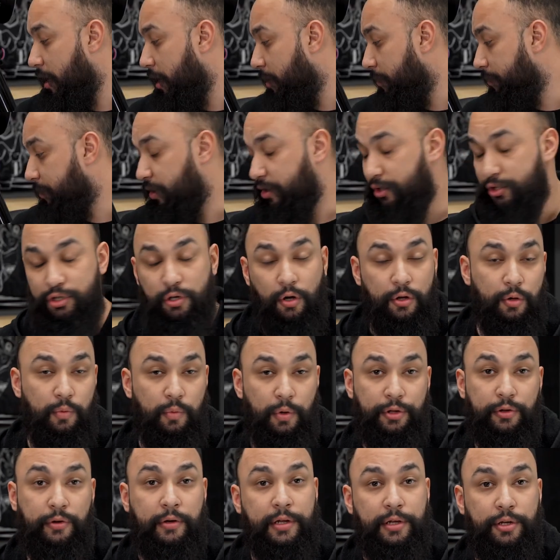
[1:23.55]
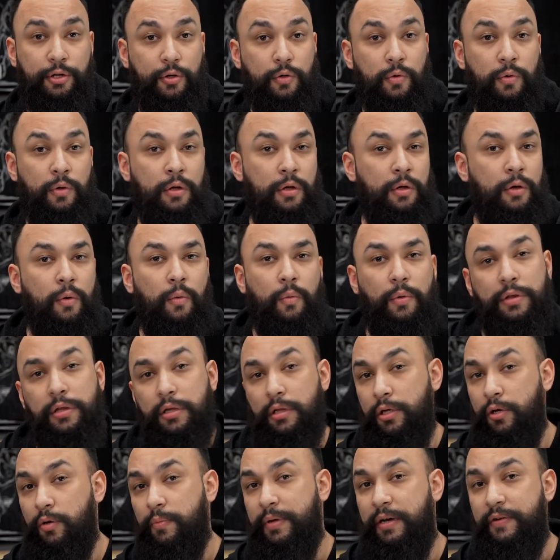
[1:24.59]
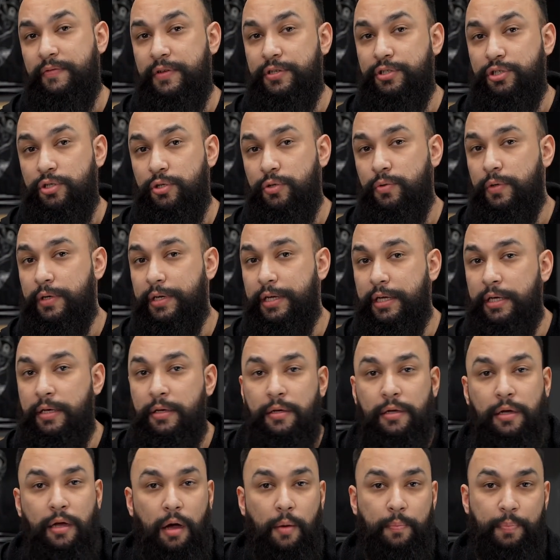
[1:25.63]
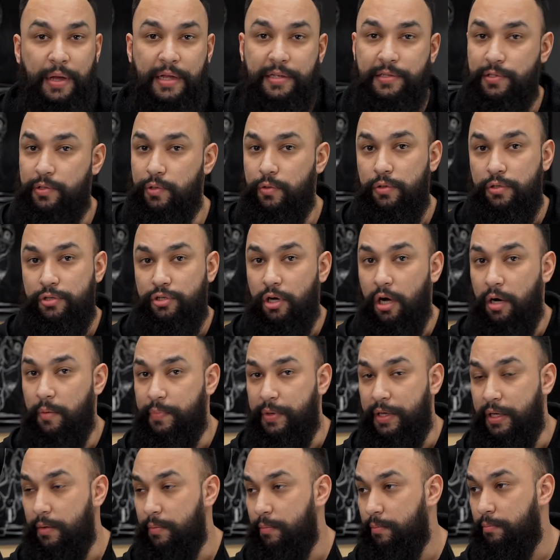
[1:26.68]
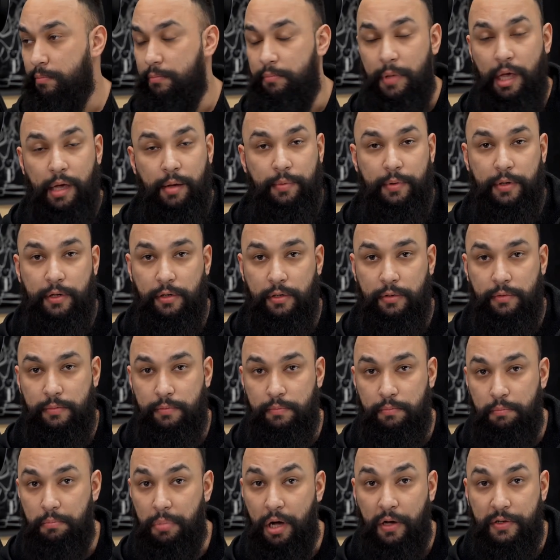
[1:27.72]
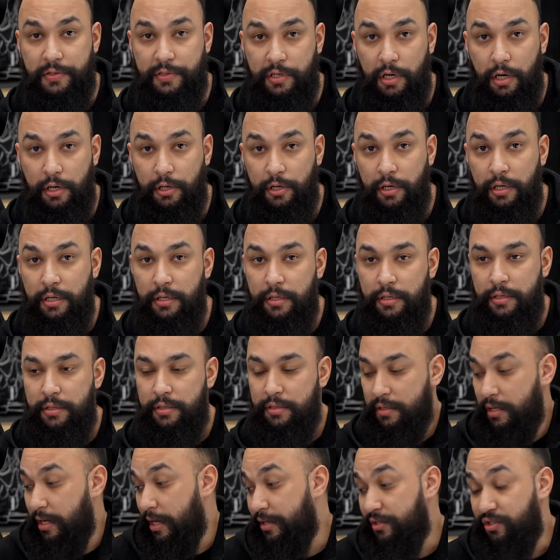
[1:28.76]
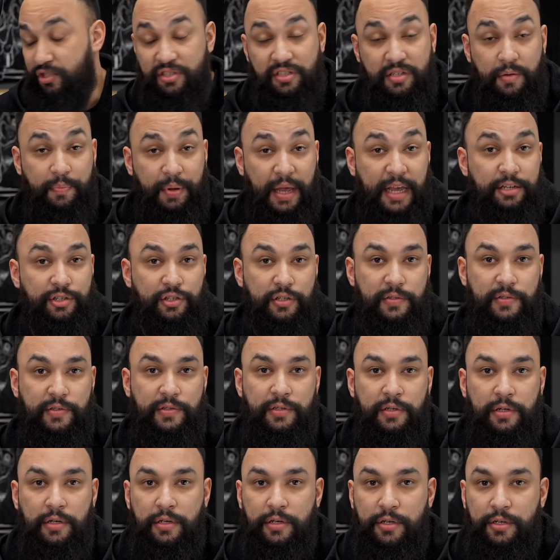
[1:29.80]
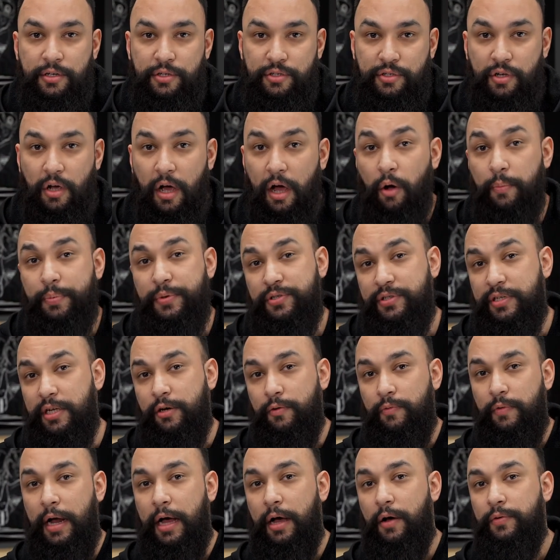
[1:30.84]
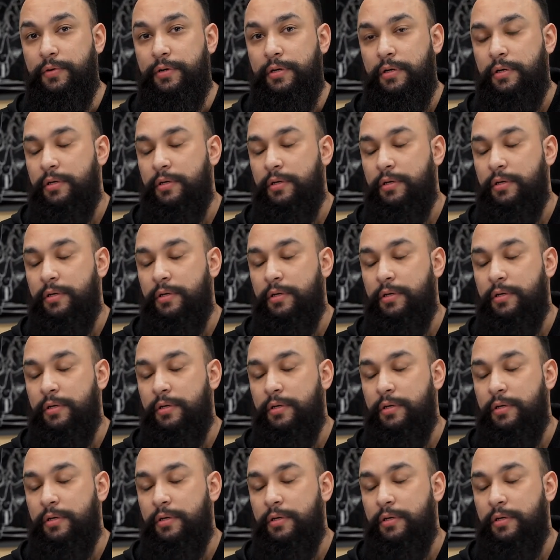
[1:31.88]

I'm gonna show you what you can do with a little bit of ingenuity, a pencil, a Sharpie, maybe a box cutter, and just some patience. So I hope you stick around.